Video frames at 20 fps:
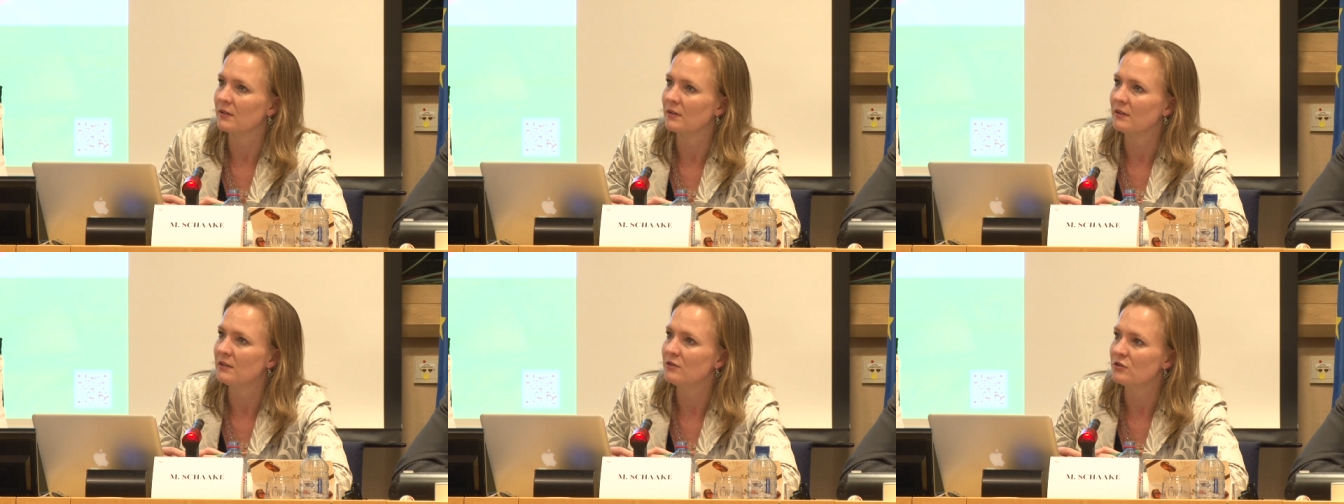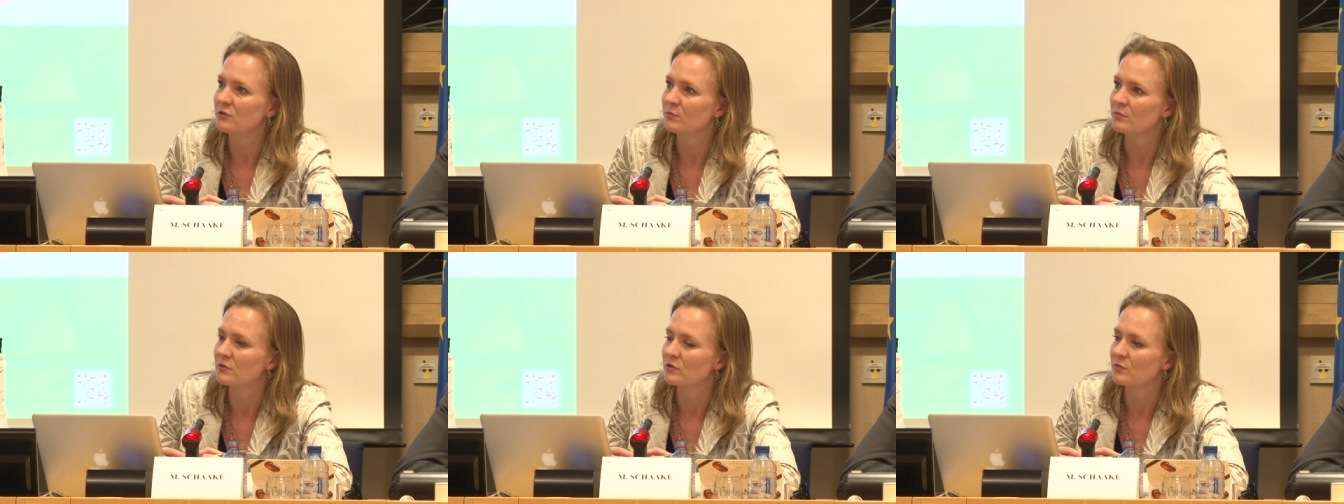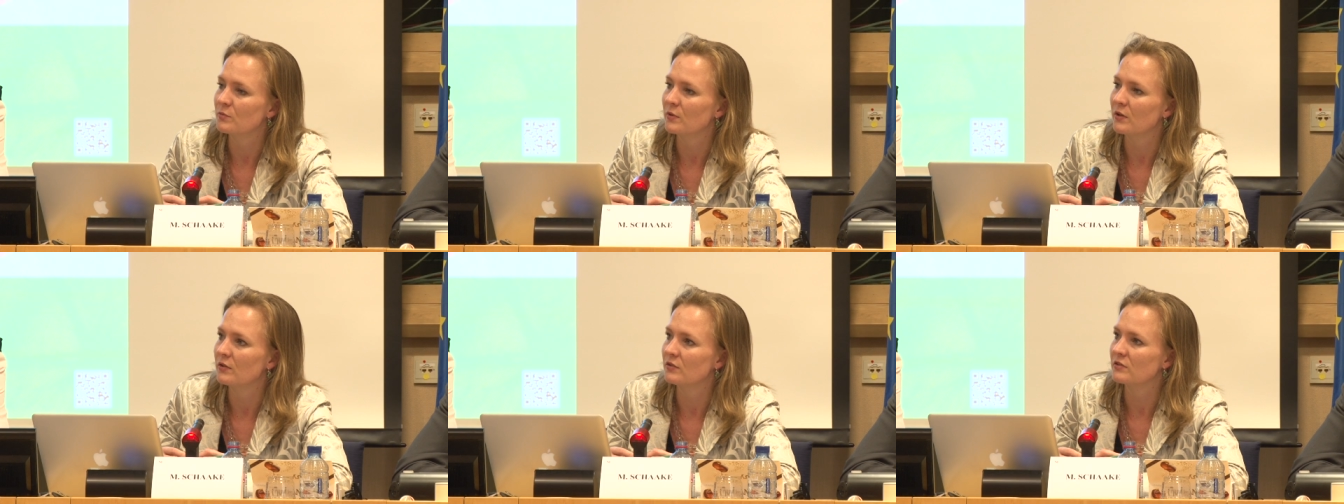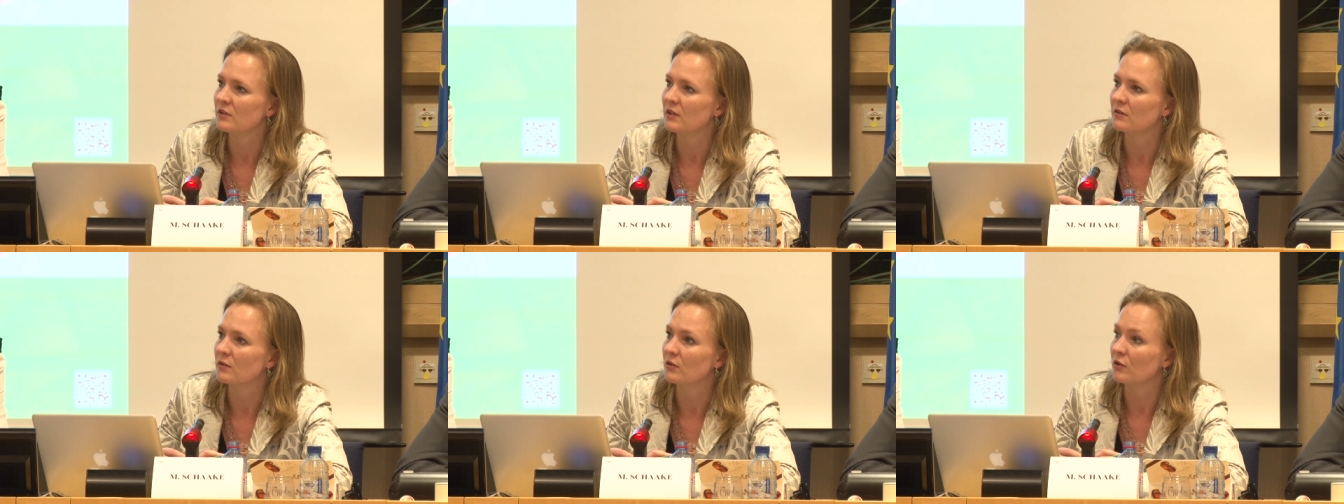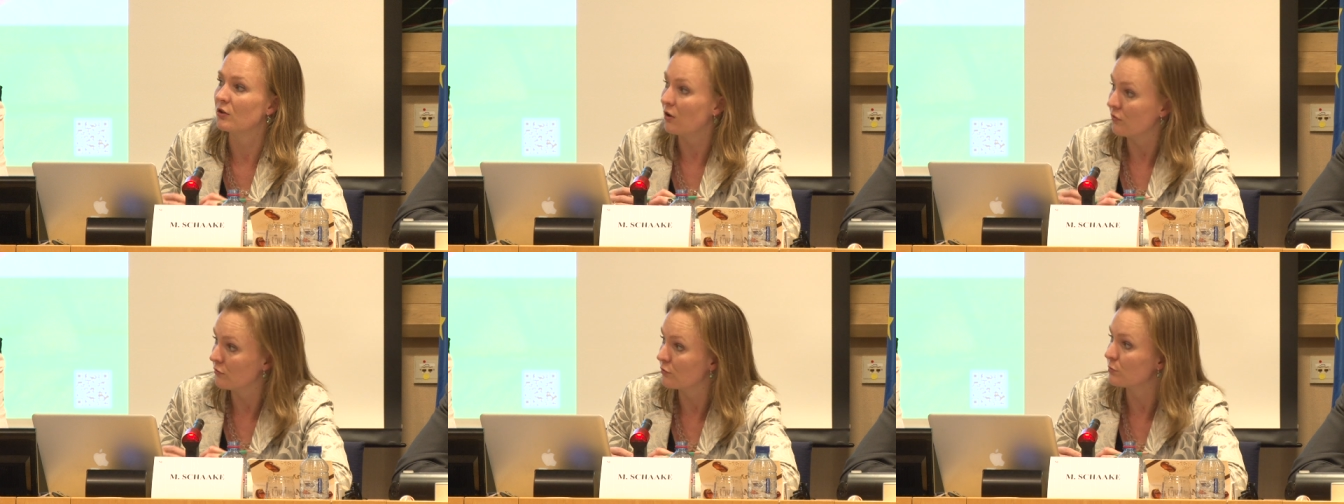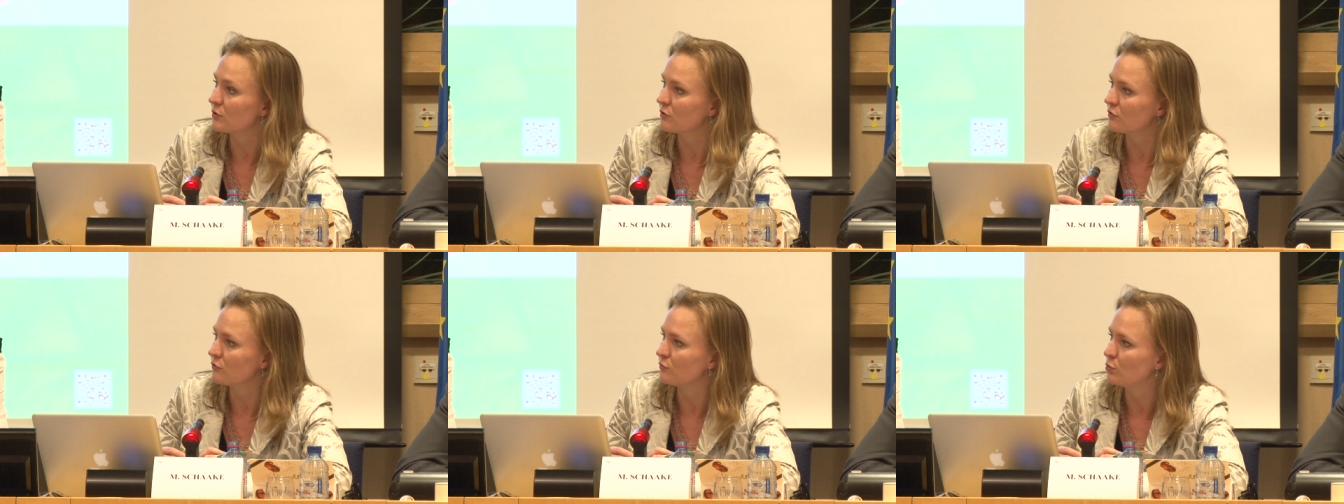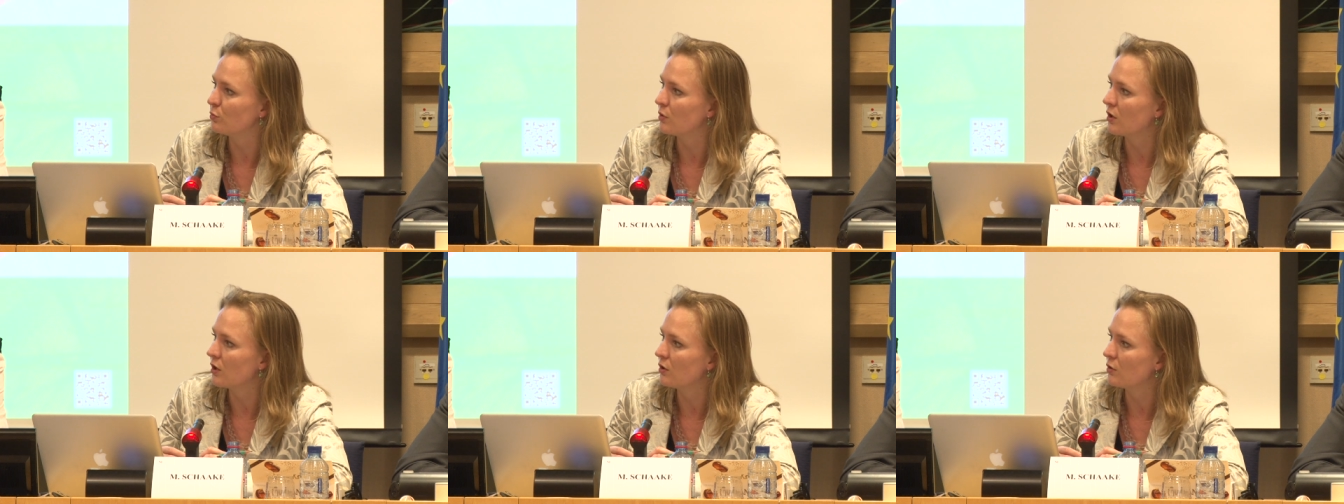in Egypt as well is that the government of
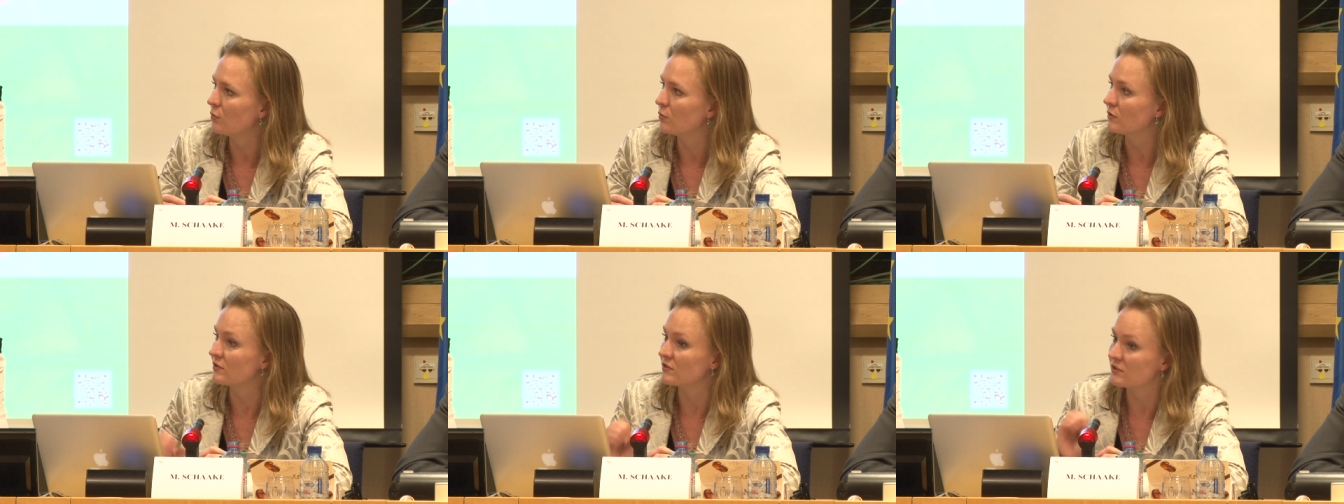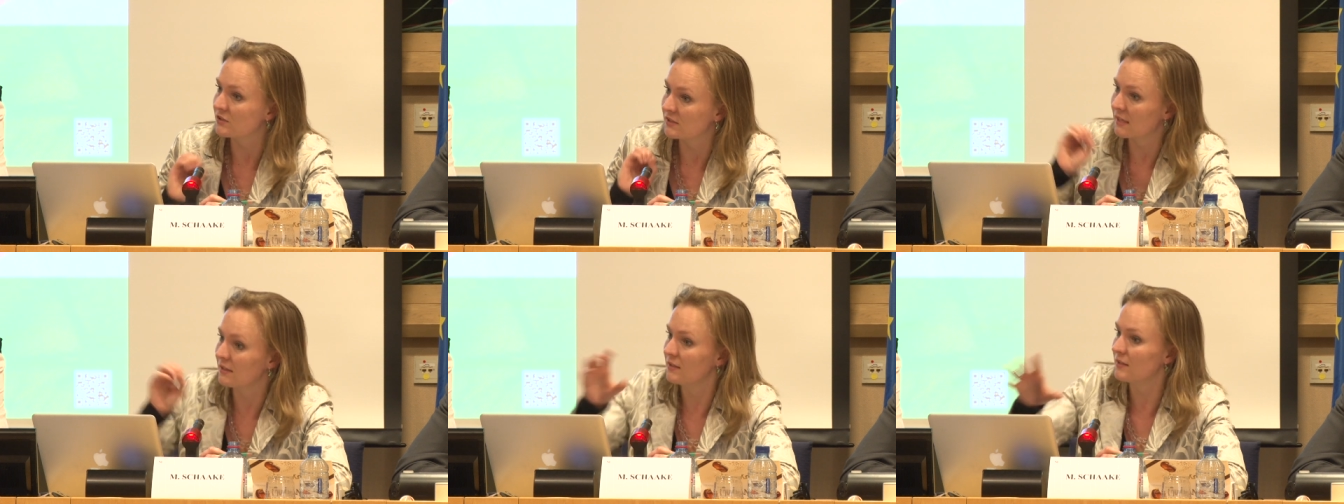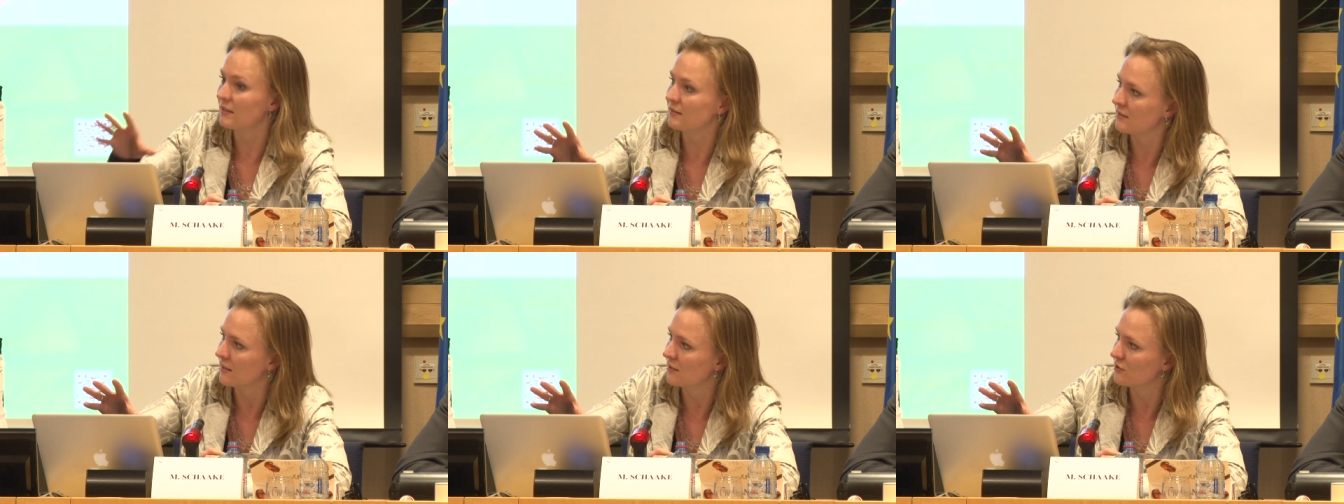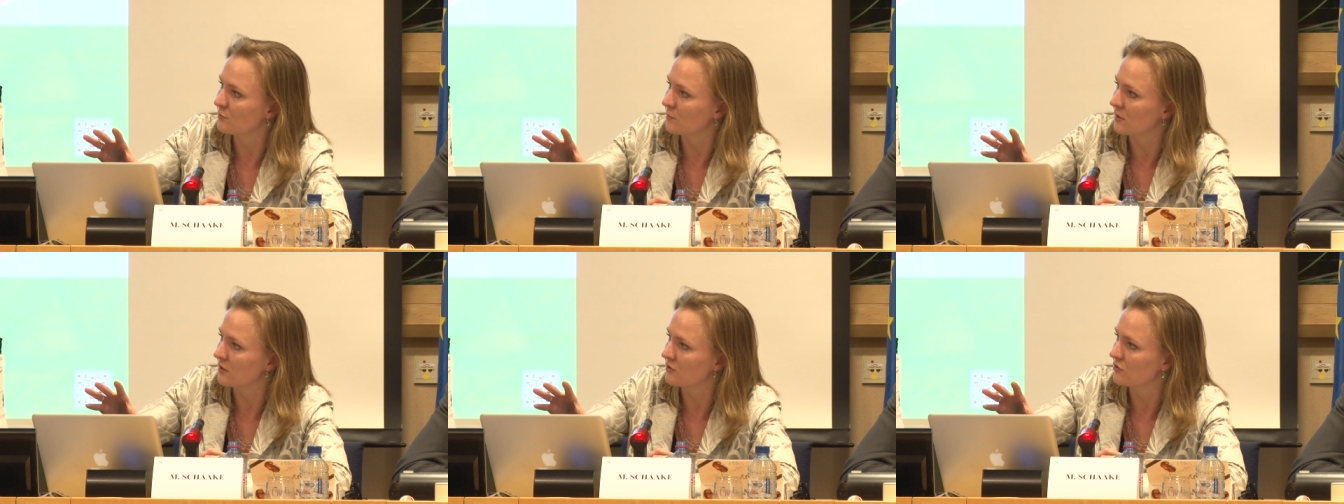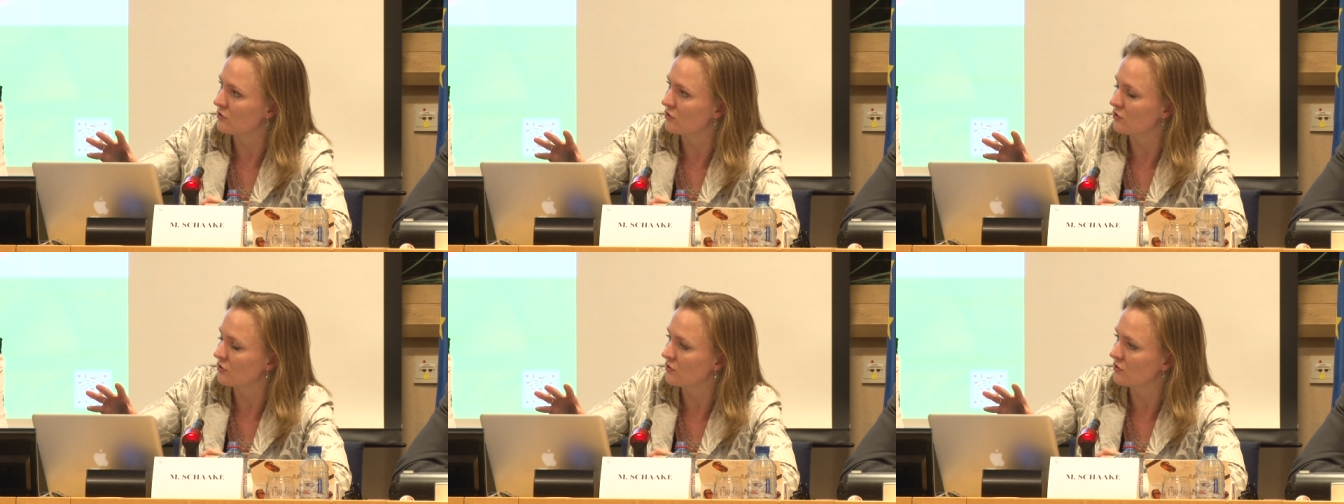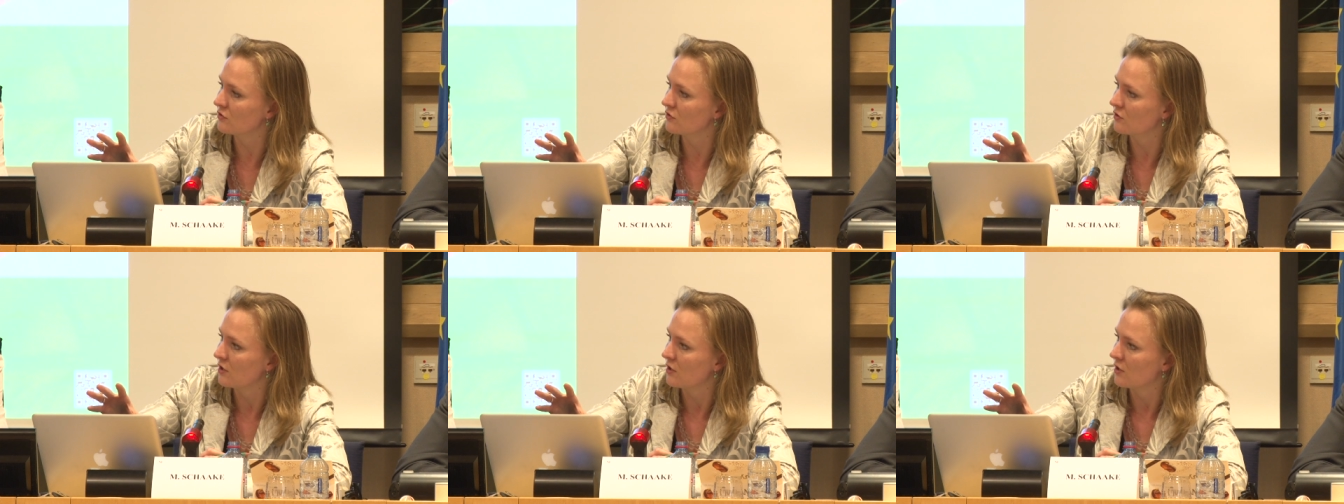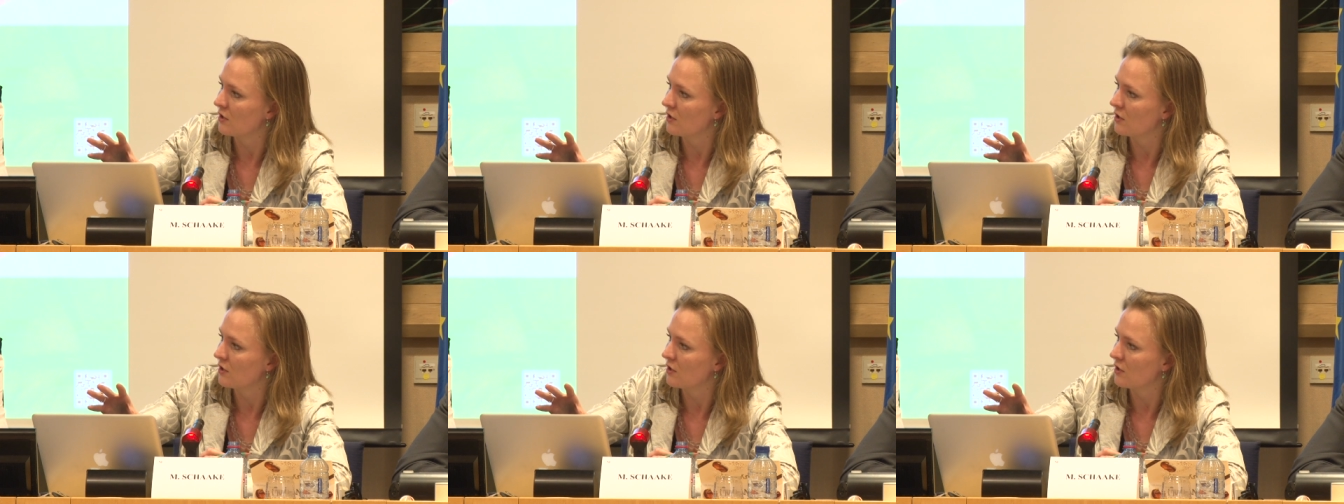Mubarak was sending text messages.